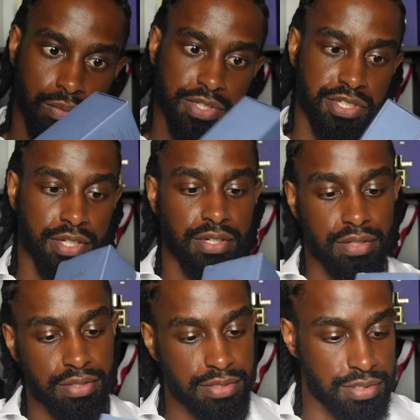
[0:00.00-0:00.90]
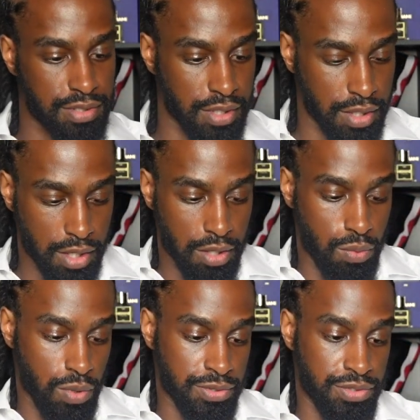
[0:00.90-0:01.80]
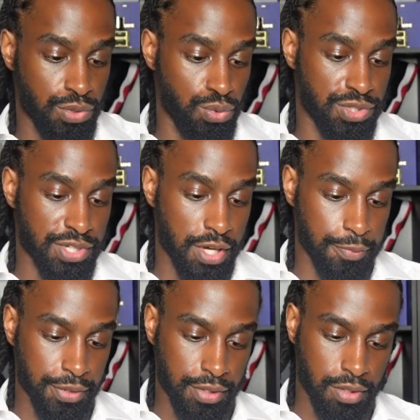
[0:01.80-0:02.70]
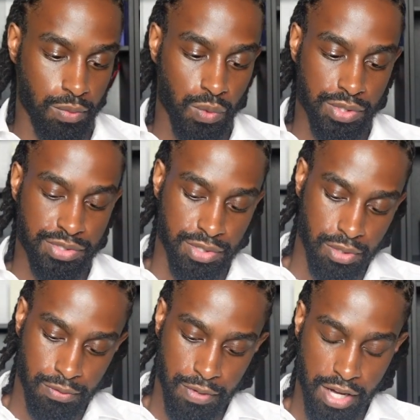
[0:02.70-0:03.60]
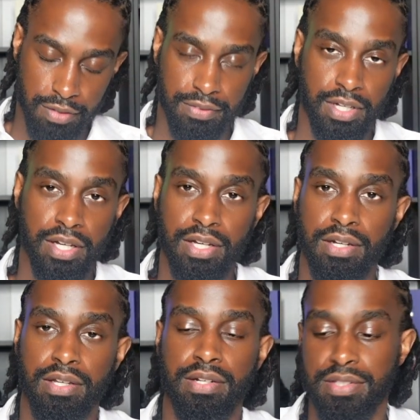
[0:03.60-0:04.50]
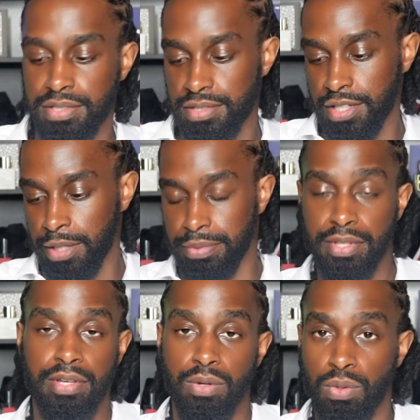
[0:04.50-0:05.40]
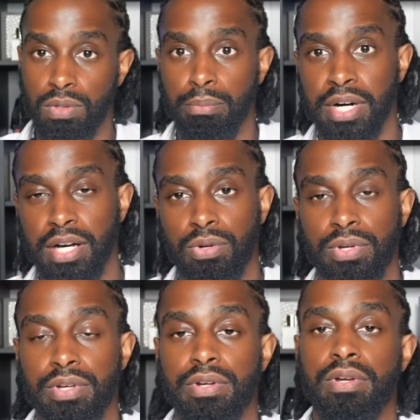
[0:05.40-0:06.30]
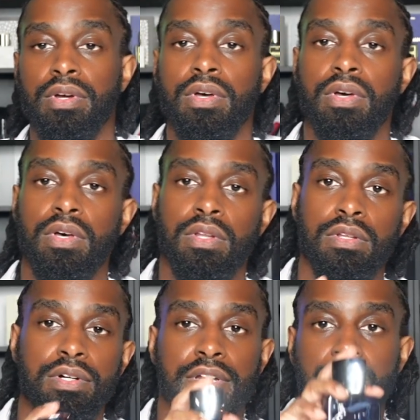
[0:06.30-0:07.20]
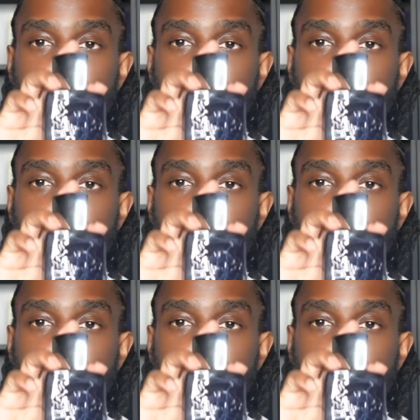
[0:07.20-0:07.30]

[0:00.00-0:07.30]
which is 127, 1059, and it is the same thing on the bottle here. Looking at the